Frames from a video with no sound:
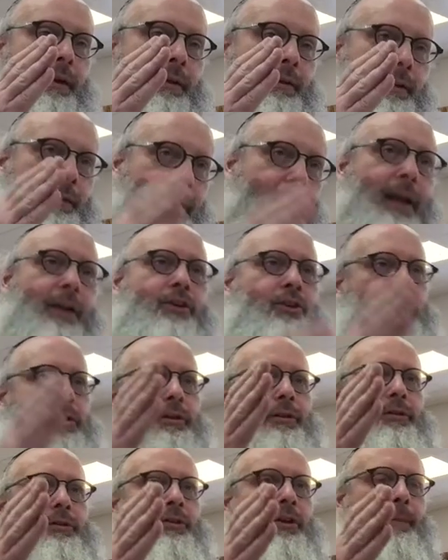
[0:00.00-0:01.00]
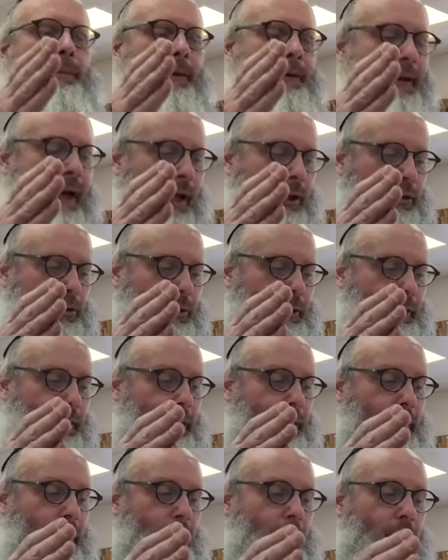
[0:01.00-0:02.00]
nature, supernaturally.